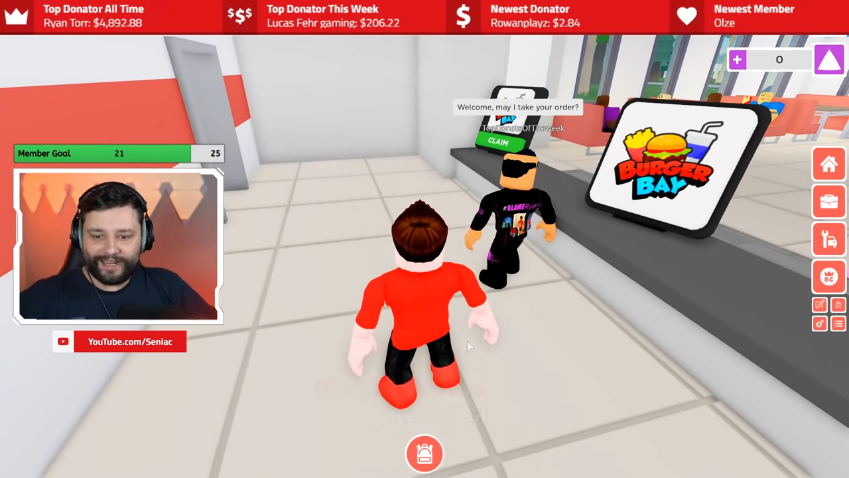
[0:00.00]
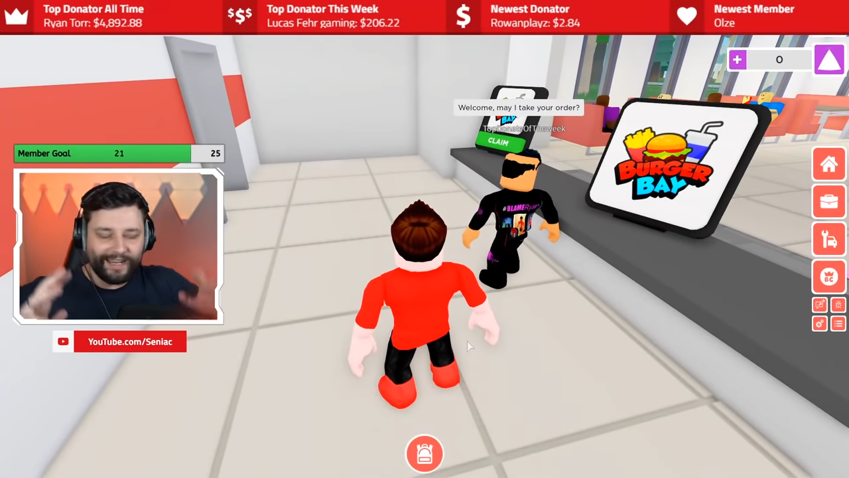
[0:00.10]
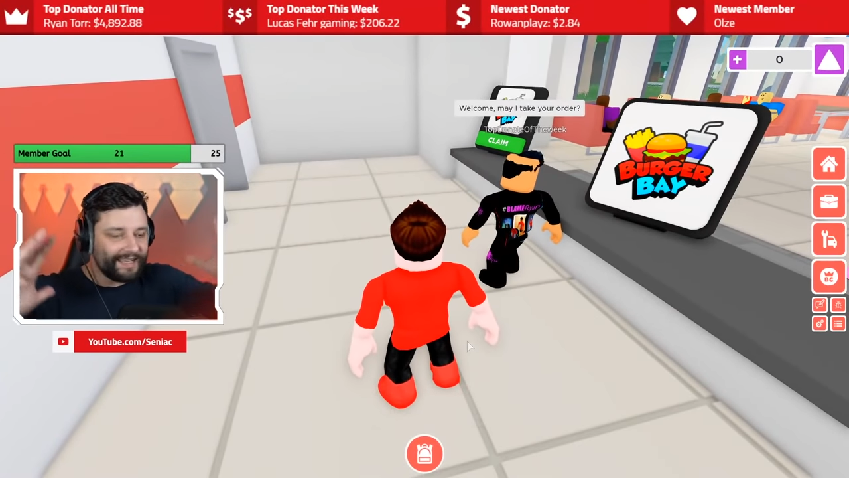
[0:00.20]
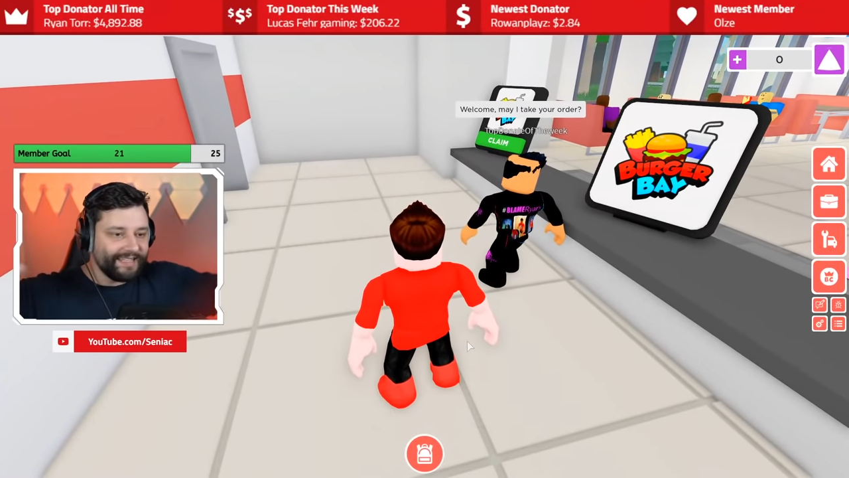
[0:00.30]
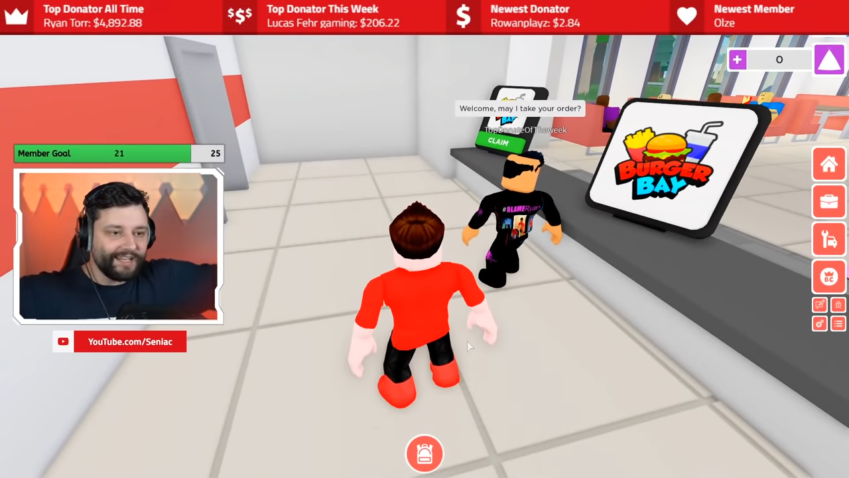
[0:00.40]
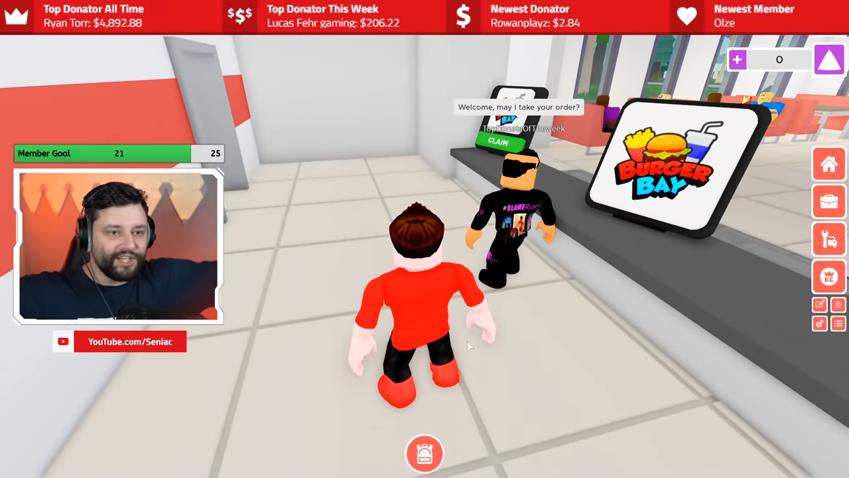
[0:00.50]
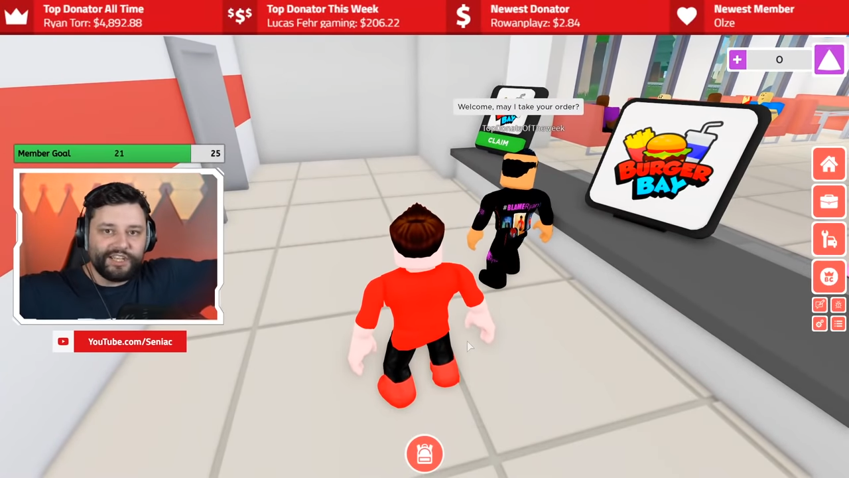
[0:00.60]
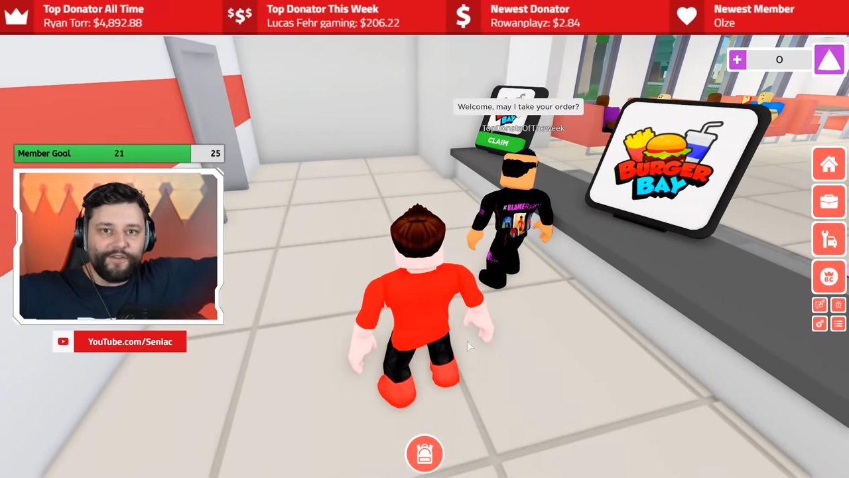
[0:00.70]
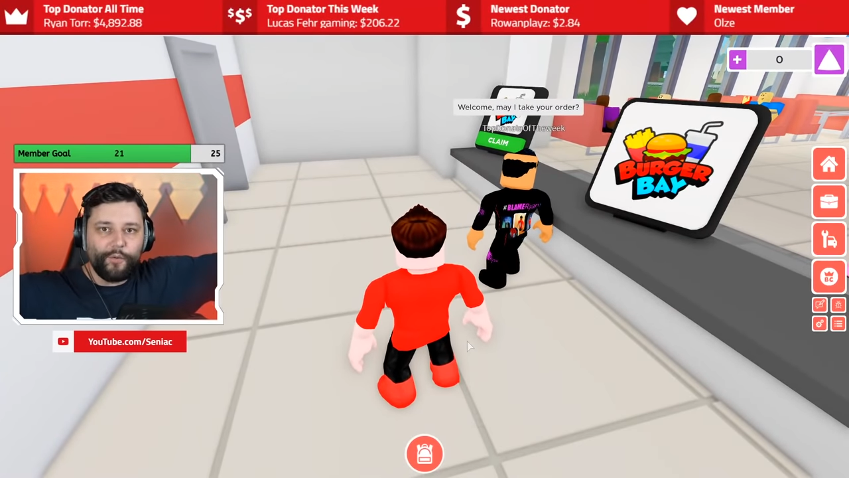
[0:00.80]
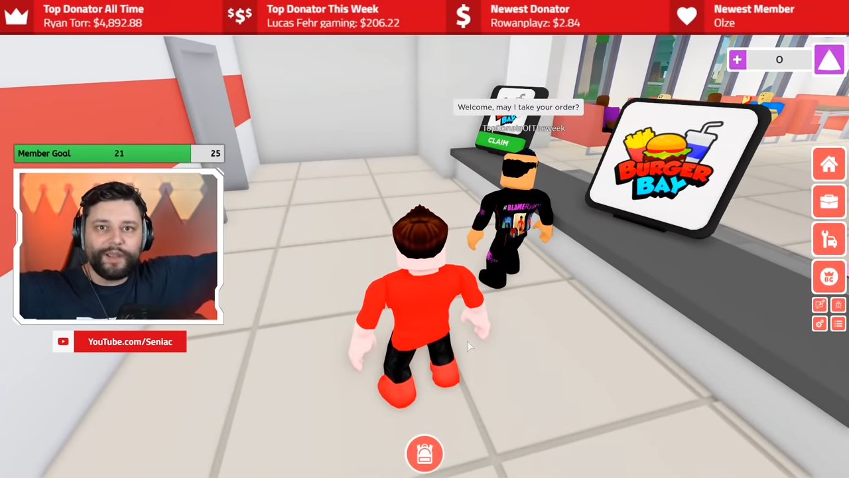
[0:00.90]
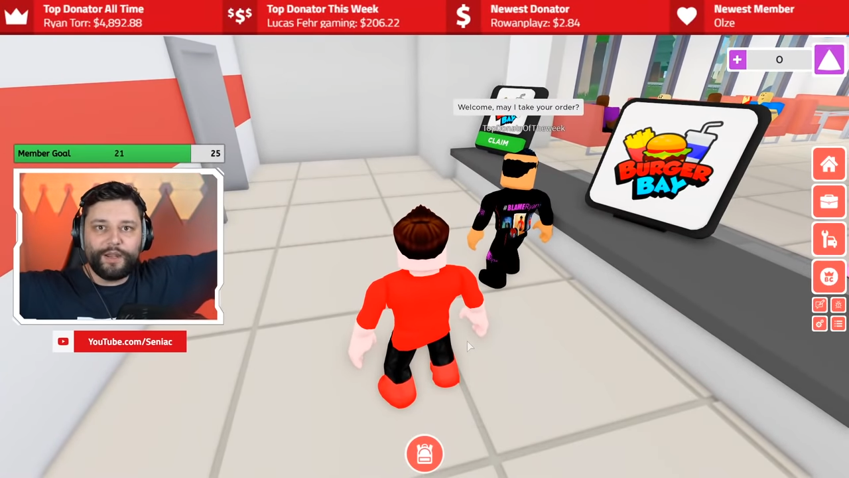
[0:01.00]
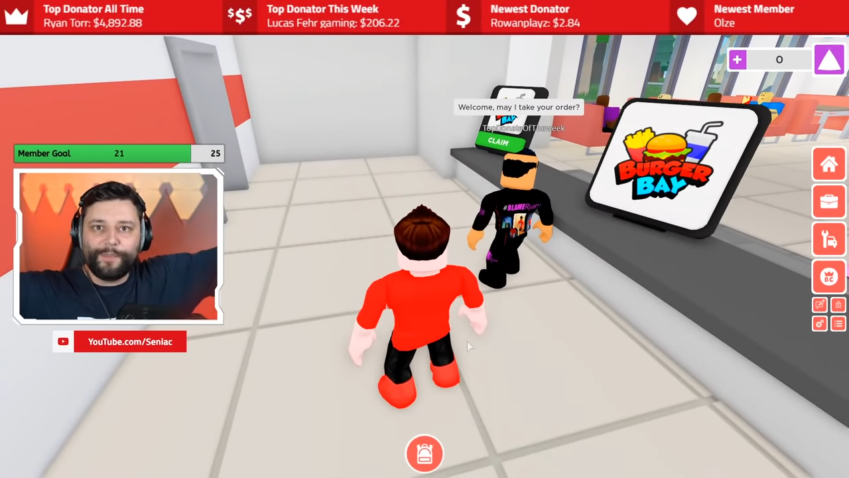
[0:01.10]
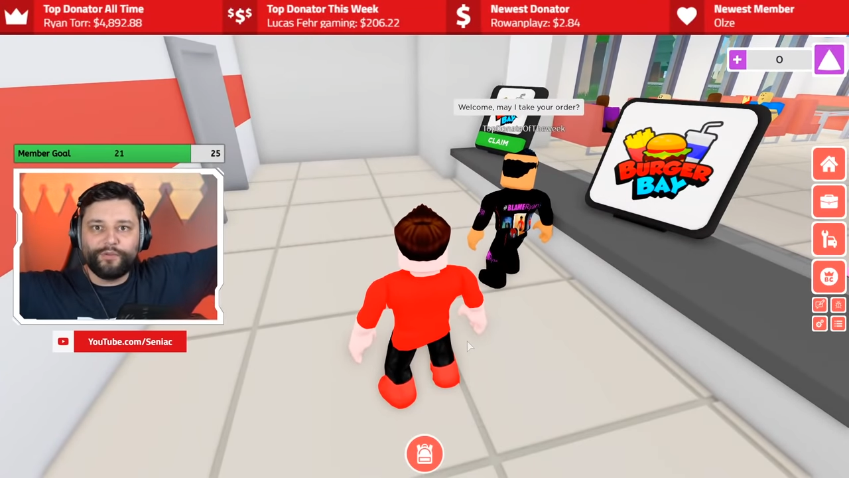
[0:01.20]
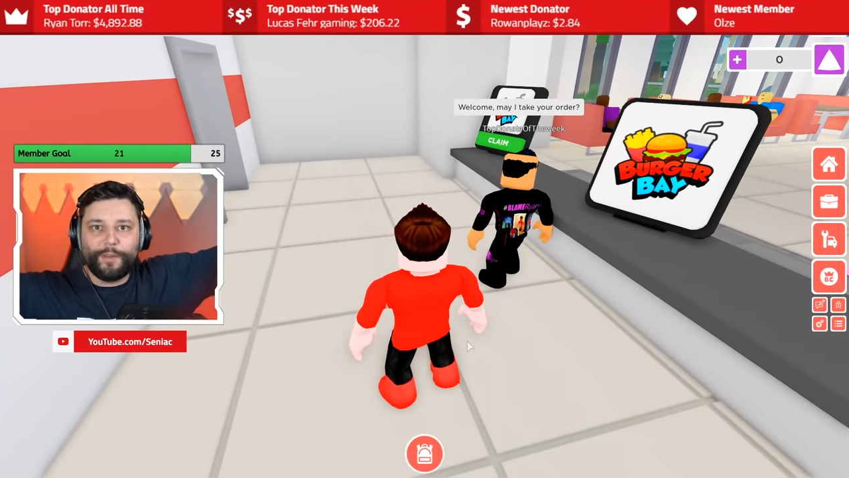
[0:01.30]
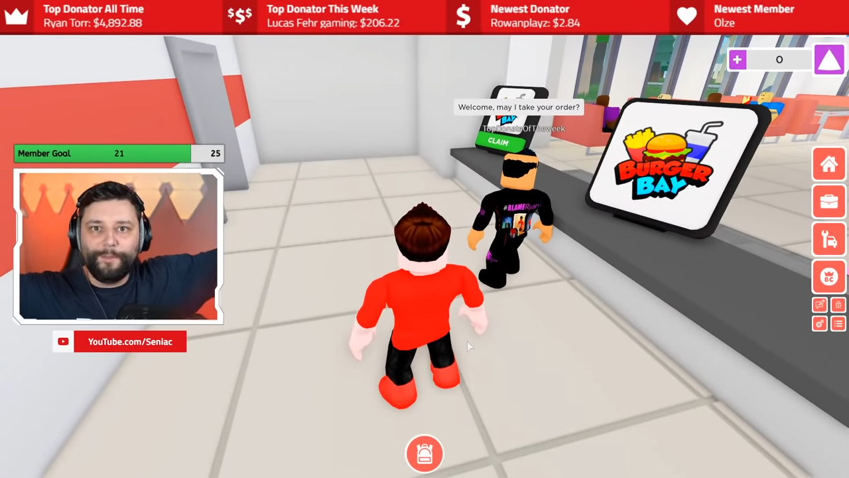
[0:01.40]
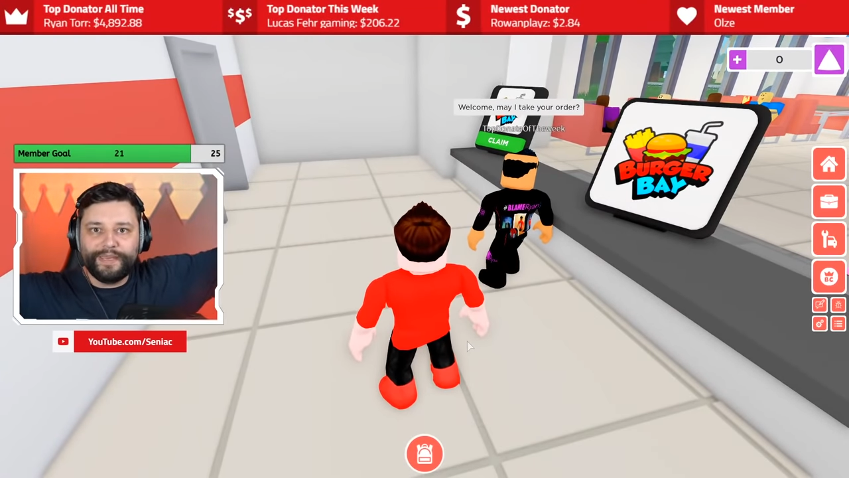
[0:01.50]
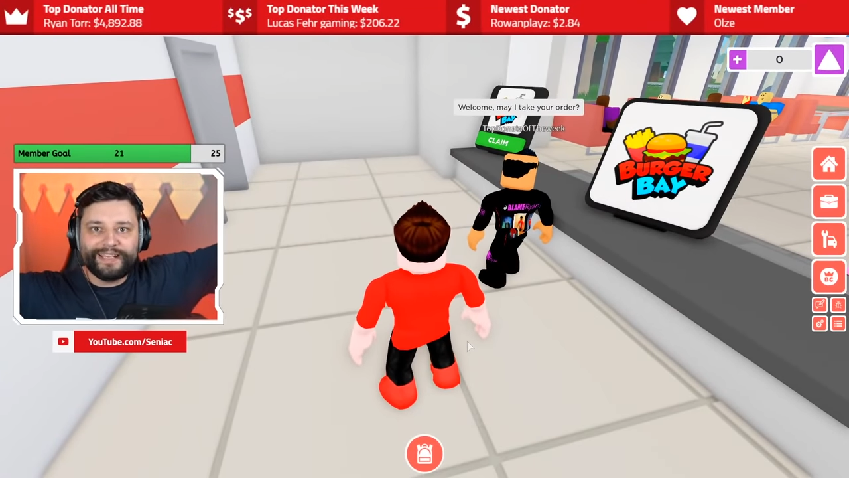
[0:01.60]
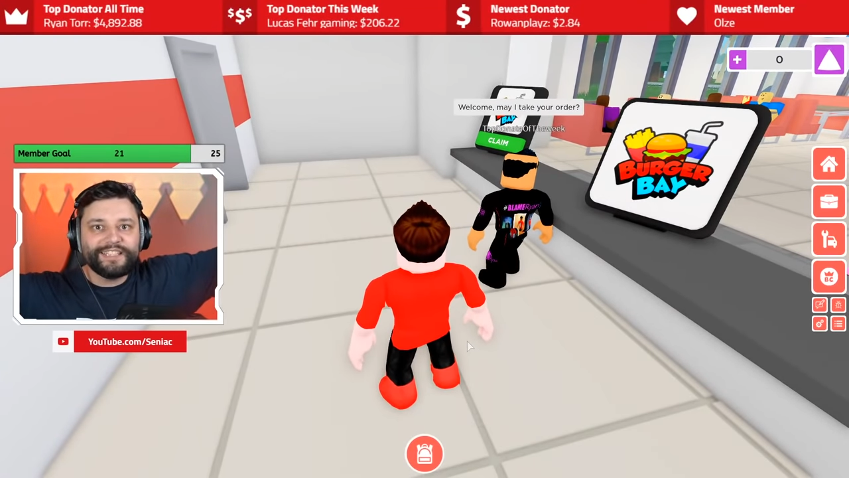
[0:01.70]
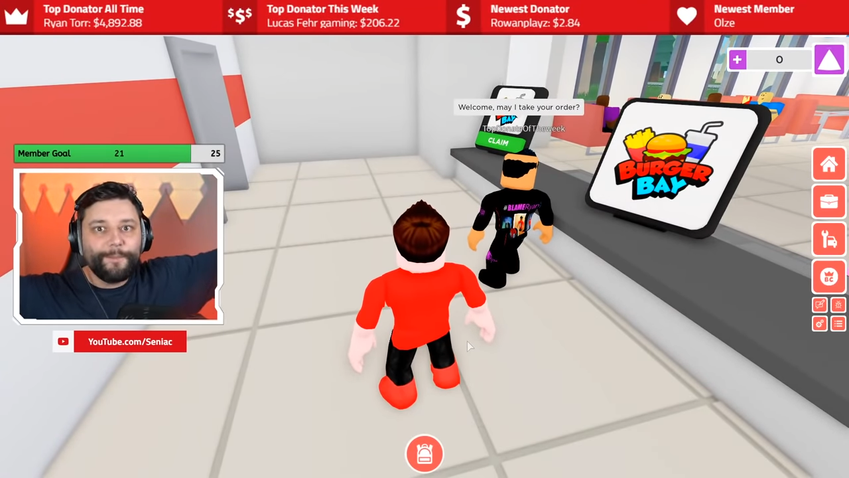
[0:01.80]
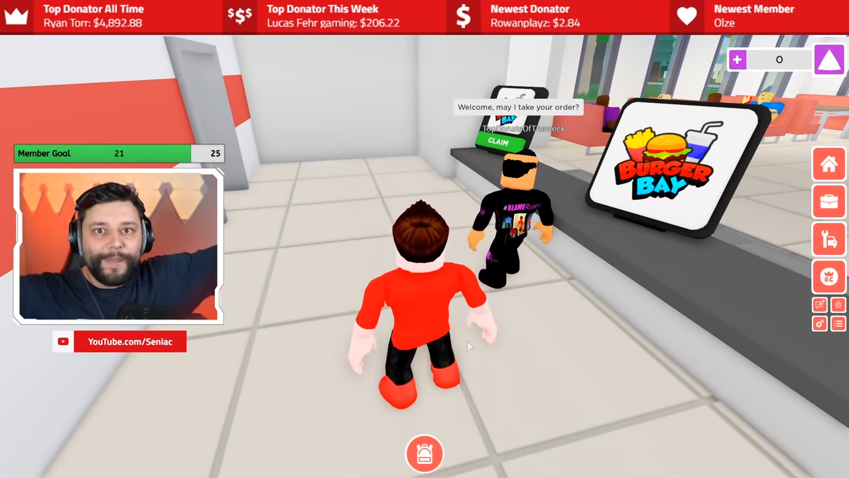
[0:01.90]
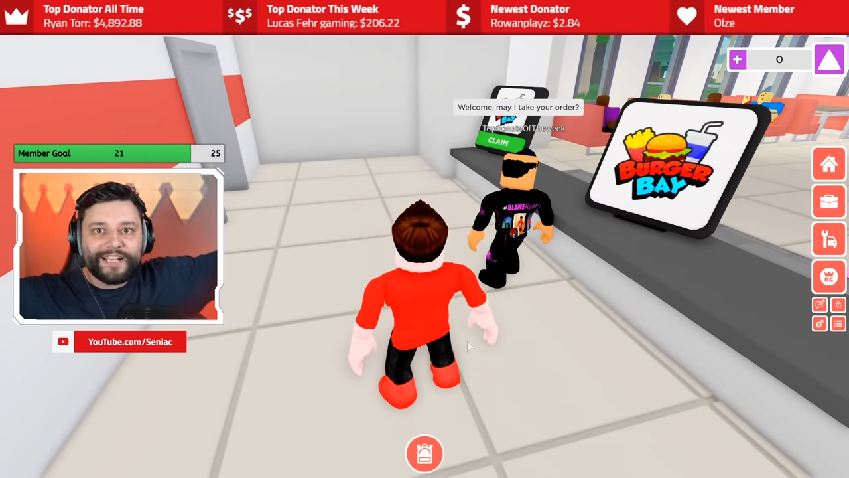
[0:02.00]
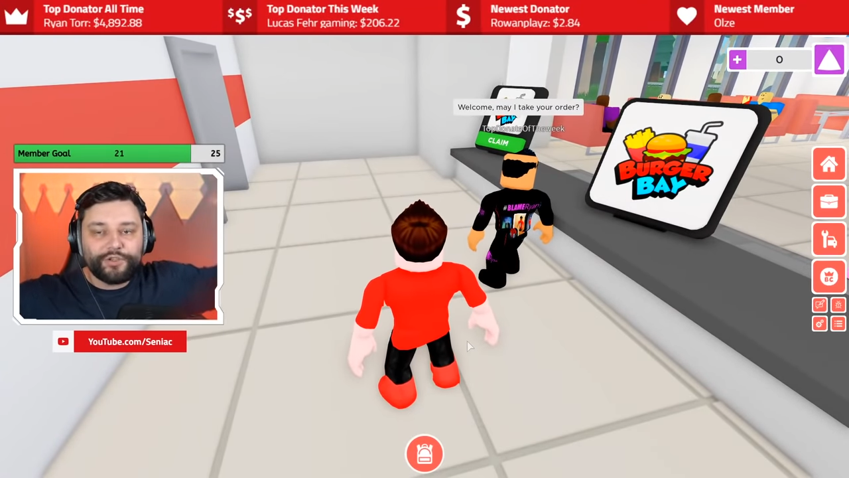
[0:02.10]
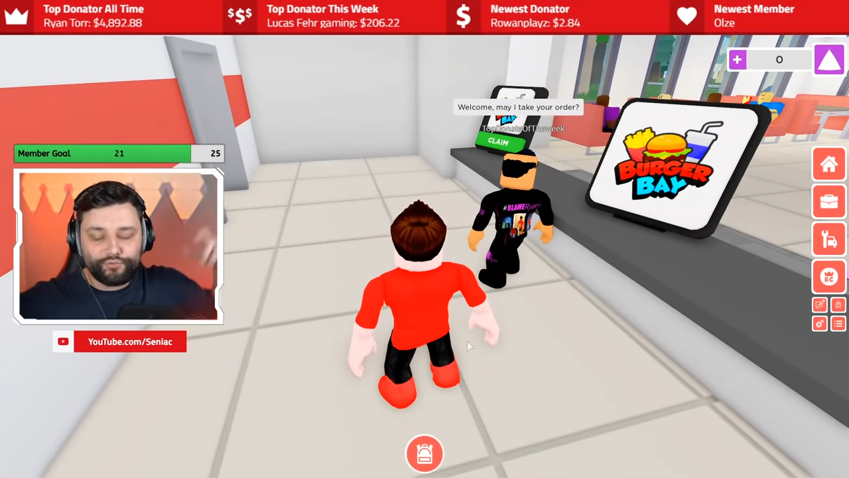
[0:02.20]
Like I said, together we're going to build the biggest, the best